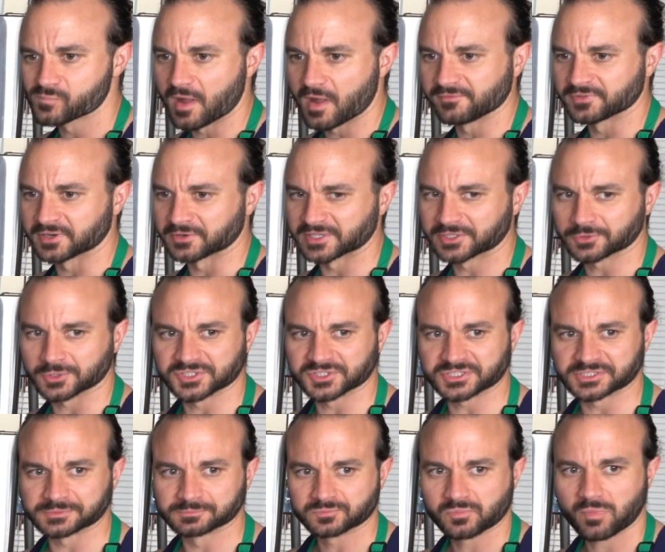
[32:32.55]
Very
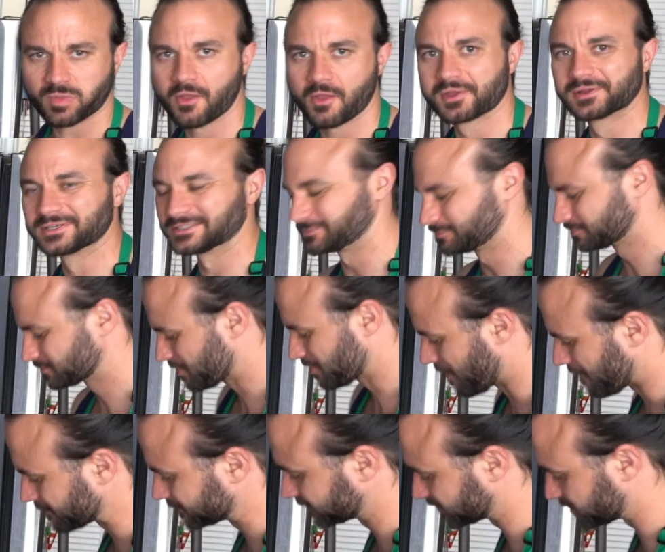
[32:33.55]
crunchy.
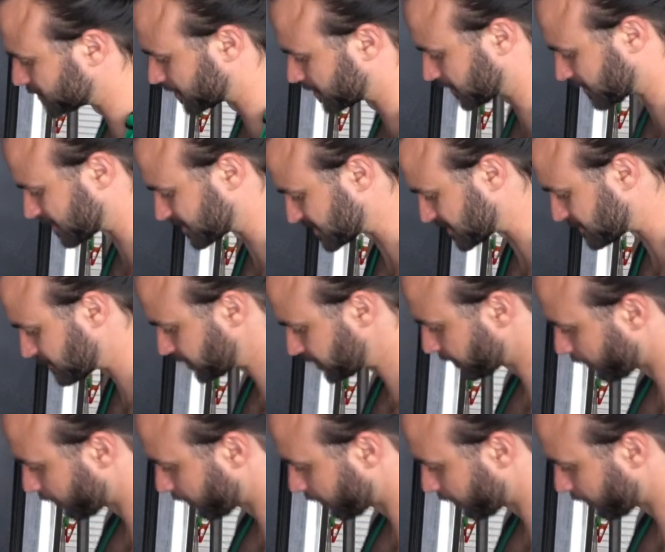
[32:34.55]
Super crunchy.